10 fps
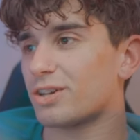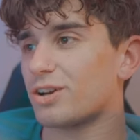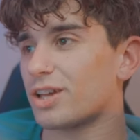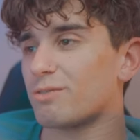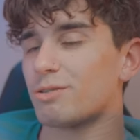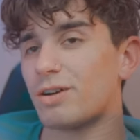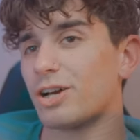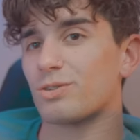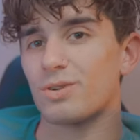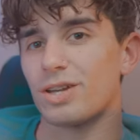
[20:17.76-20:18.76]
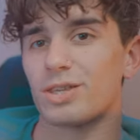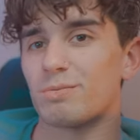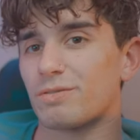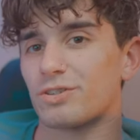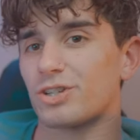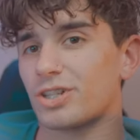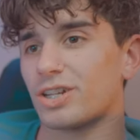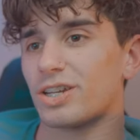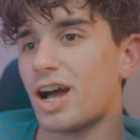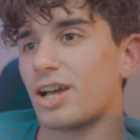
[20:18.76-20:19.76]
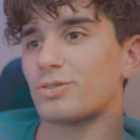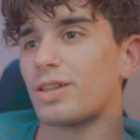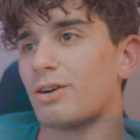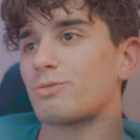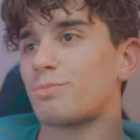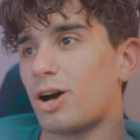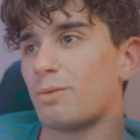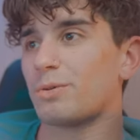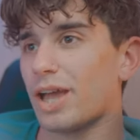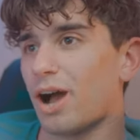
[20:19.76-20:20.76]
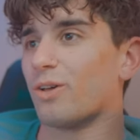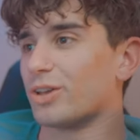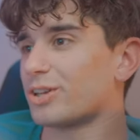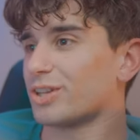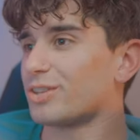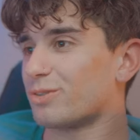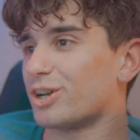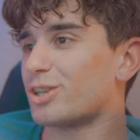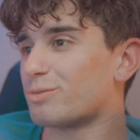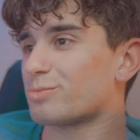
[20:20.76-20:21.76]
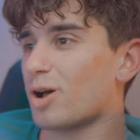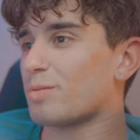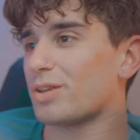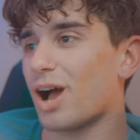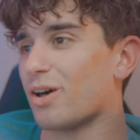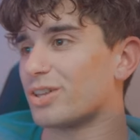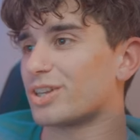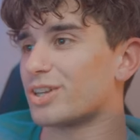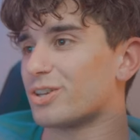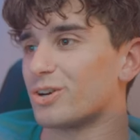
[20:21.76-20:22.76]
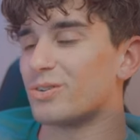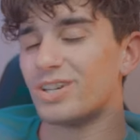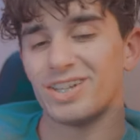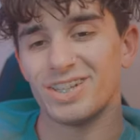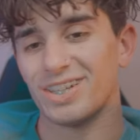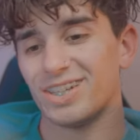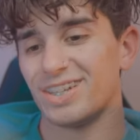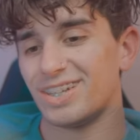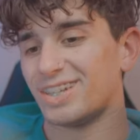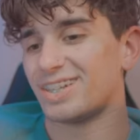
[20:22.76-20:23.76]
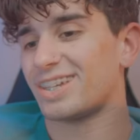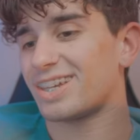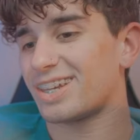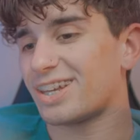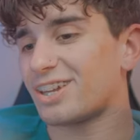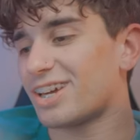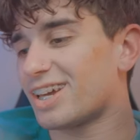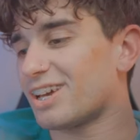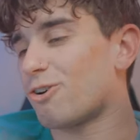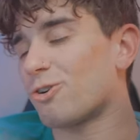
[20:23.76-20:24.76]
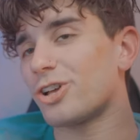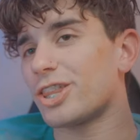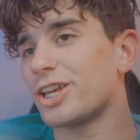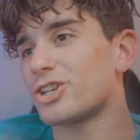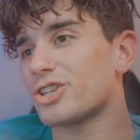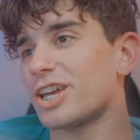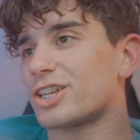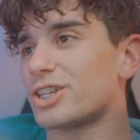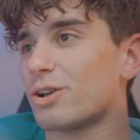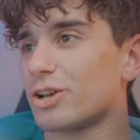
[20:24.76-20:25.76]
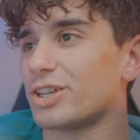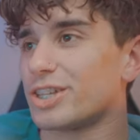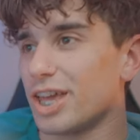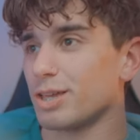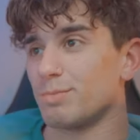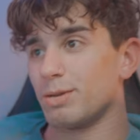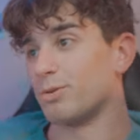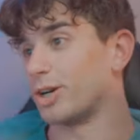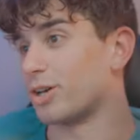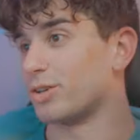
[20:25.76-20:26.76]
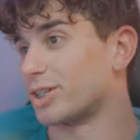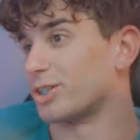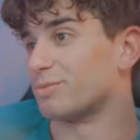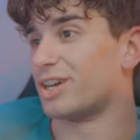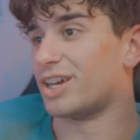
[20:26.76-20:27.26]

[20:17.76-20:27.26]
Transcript: Okay, we might as well eat them if they're just gonna die. So that was probably Alec, and one of them was probably Alec, you know you know, eh, or are they just like secretly taking people and killing them